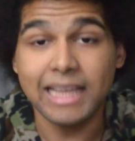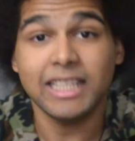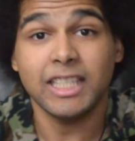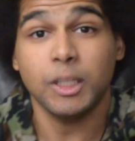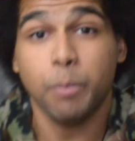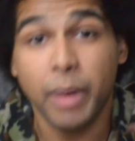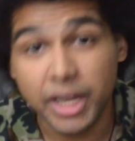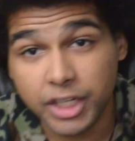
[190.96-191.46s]

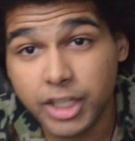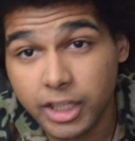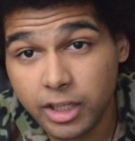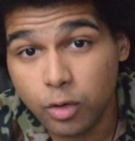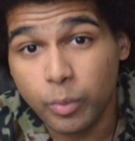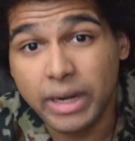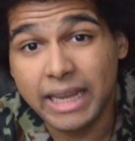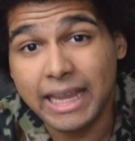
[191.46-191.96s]

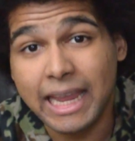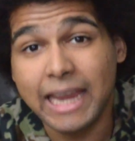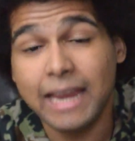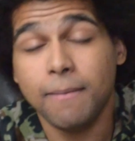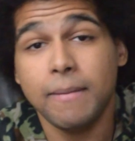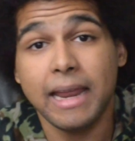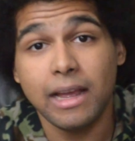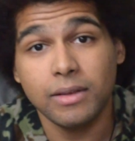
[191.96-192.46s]
Especially when it
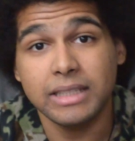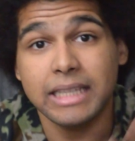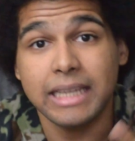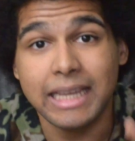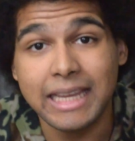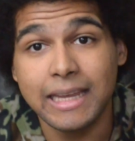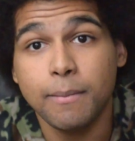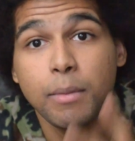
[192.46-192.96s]
came down to
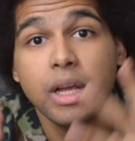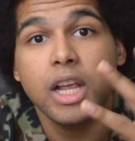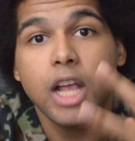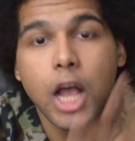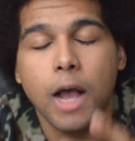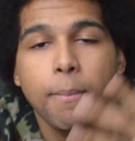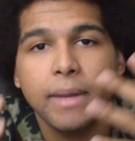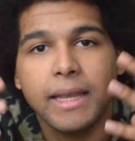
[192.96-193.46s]
him
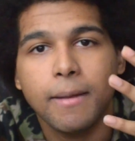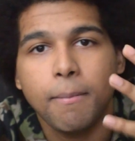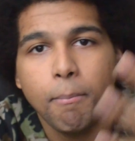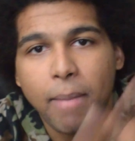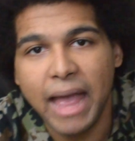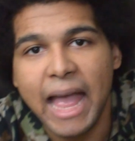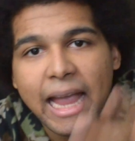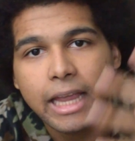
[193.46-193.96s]
coming
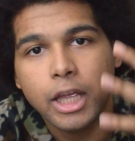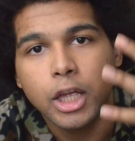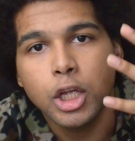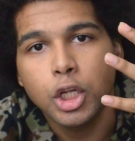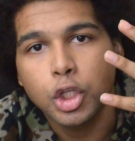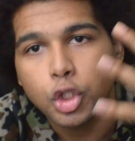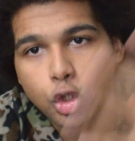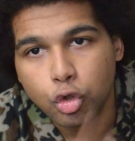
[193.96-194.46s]
back
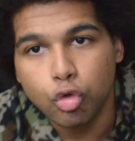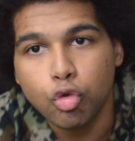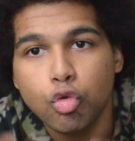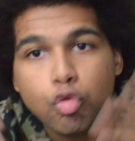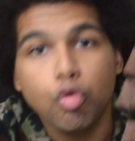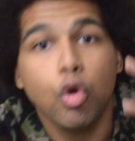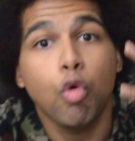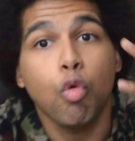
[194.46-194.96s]
to